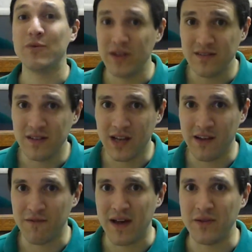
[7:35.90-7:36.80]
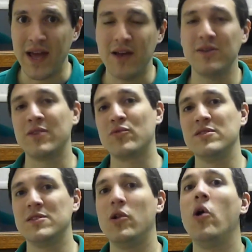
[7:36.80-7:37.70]
I recently found out that
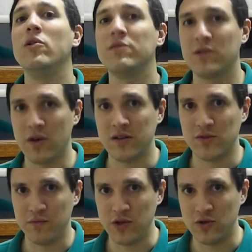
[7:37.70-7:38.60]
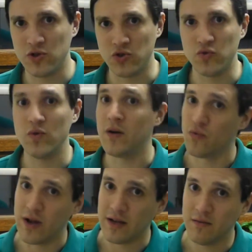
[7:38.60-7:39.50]
crystal also contributes to a
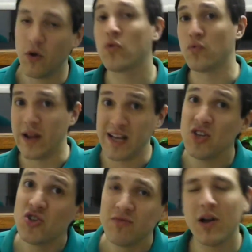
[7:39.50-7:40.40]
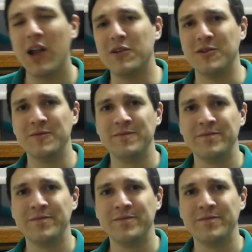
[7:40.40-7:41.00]
red or reddish color.